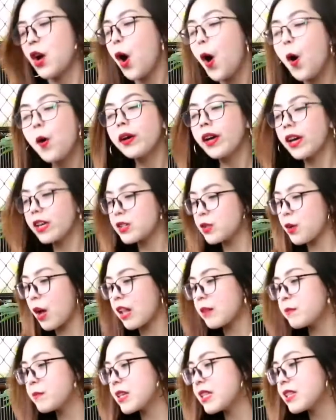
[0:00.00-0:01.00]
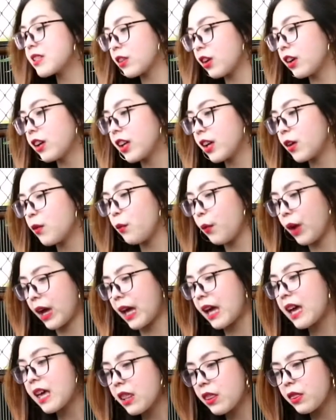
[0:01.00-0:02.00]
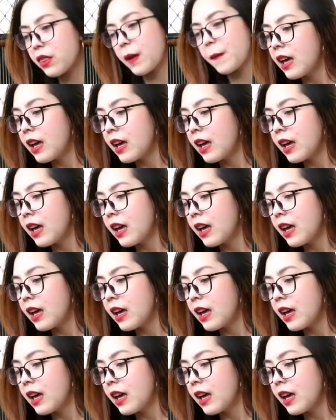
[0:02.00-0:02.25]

Okay, so I'll be starting with...